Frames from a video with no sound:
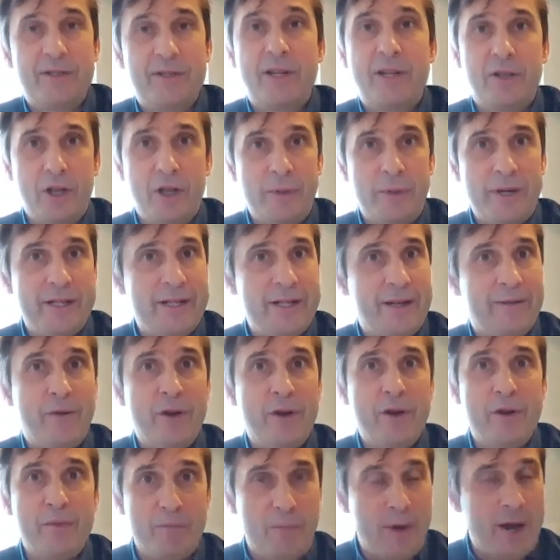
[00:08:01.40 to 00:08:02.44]
is a little bit
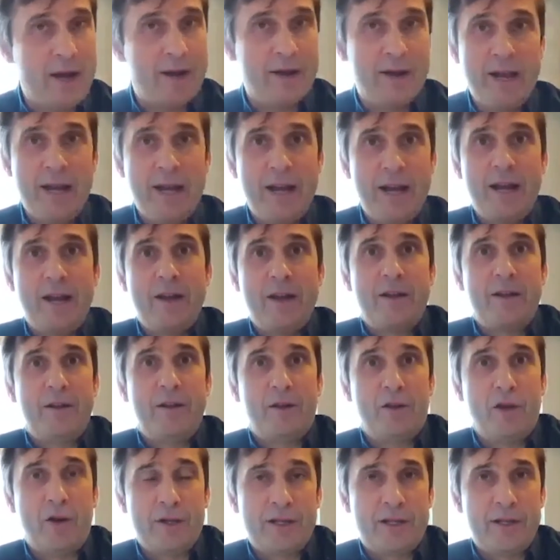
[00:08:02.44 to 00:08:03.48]
different, but
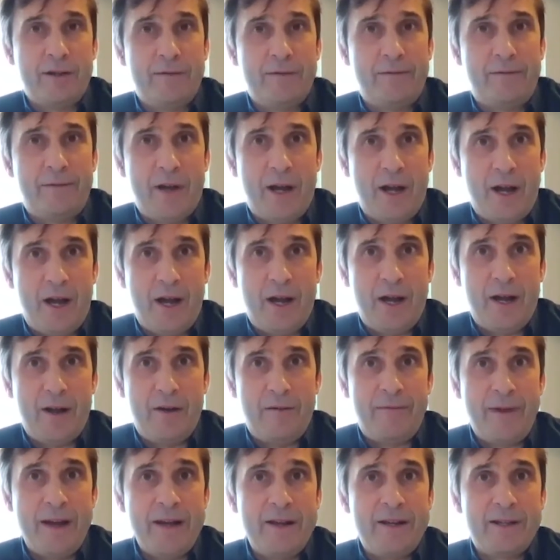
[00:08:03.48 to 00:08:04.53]
lots of
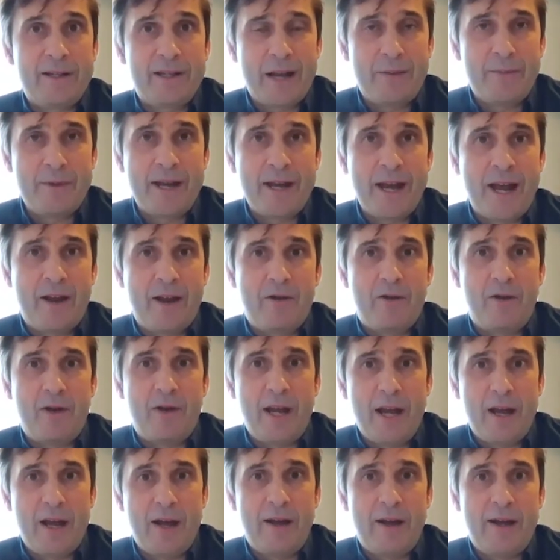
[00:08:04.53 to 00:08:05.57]
vendors coming out
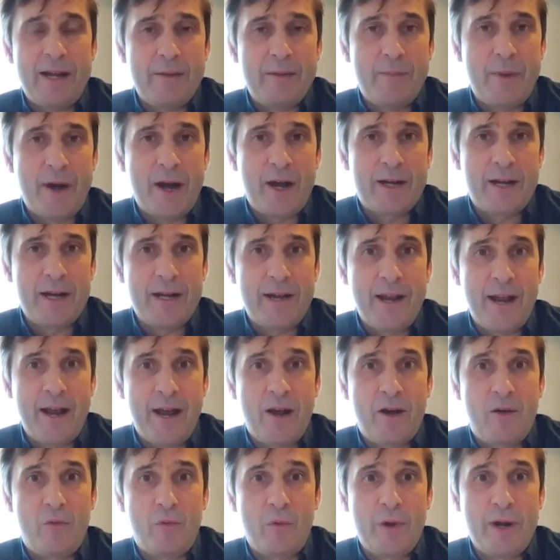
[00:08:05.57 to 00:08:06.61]
in the market
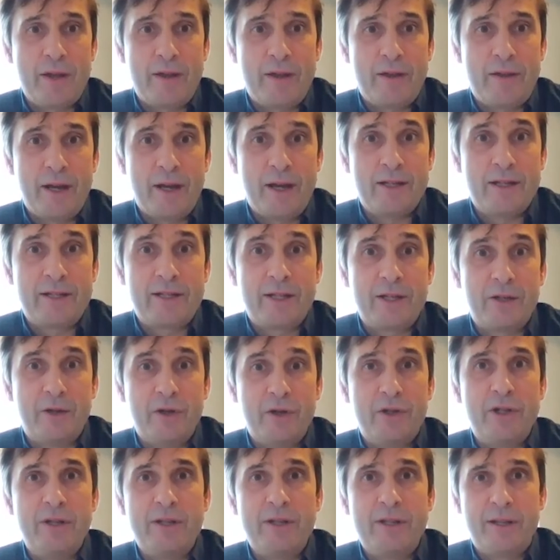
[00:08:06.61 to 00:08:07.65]
now with
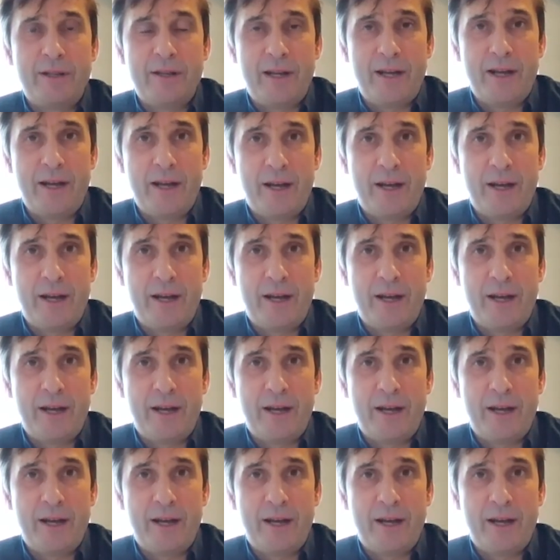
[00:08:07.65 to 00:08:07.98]
solutions